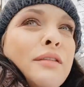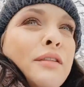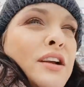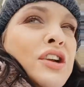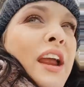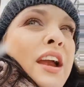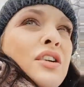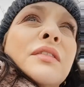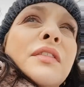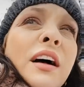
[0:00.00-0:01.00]
of fresh
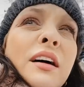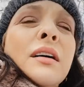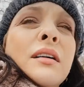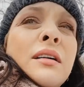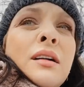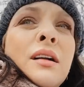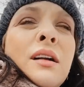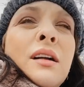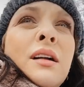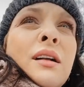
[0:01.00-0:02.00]
air of uh,
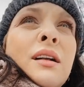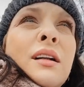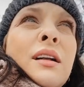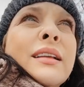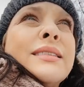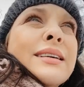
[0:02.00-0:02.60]
it